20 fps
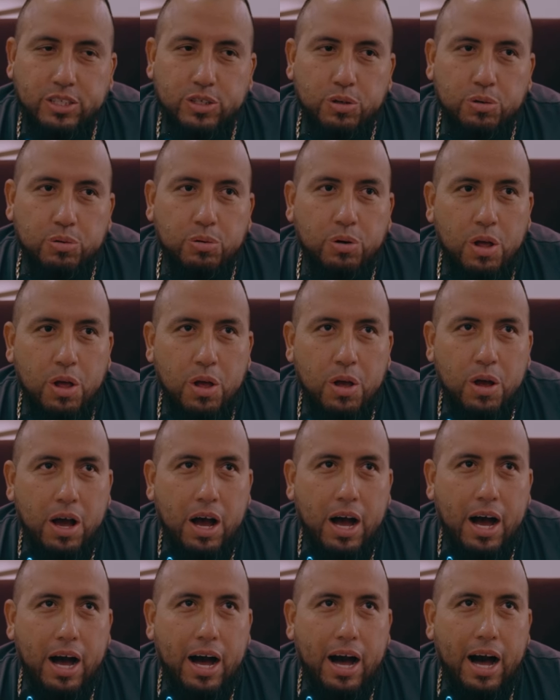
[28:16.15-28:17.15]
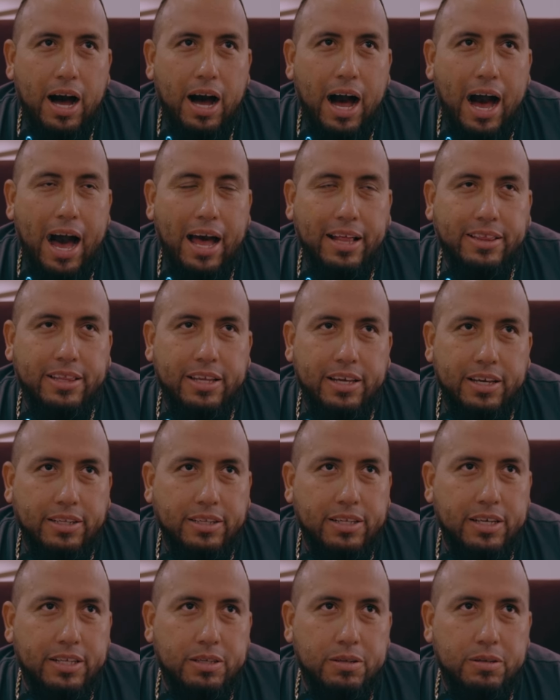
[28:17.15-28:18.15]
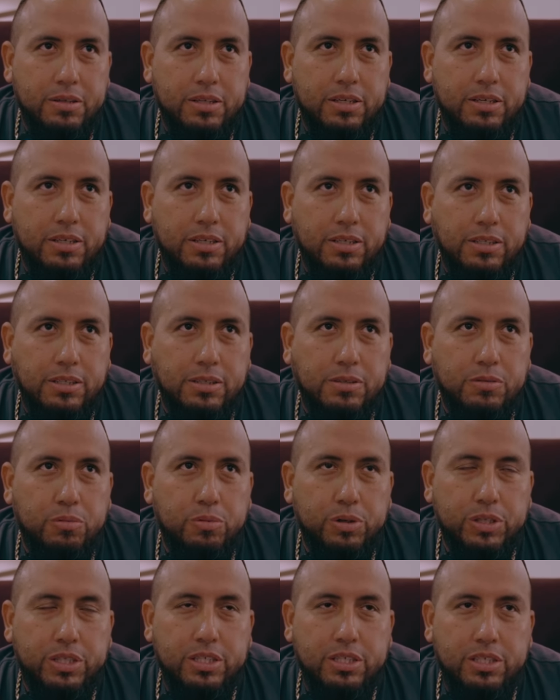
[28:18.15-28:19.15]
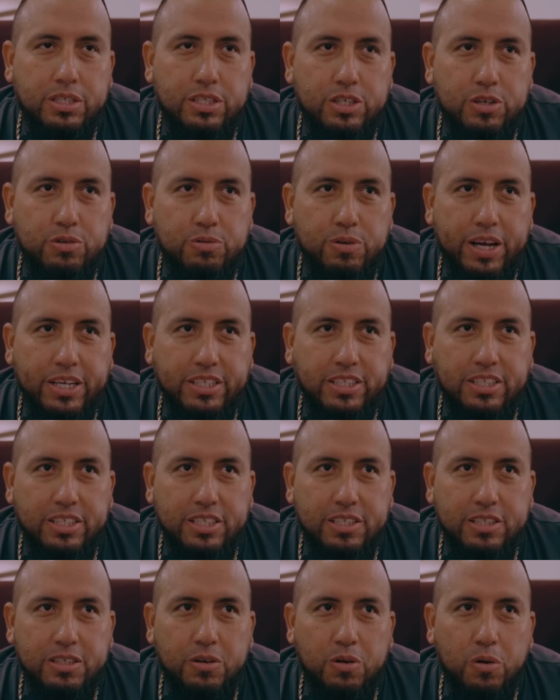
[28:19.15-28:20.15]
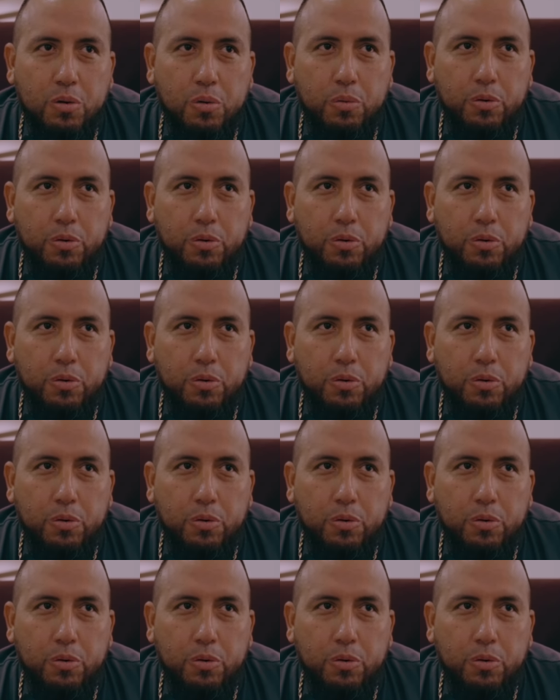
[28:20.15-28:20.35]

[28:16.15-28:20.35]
So I think that the, the, with this generation,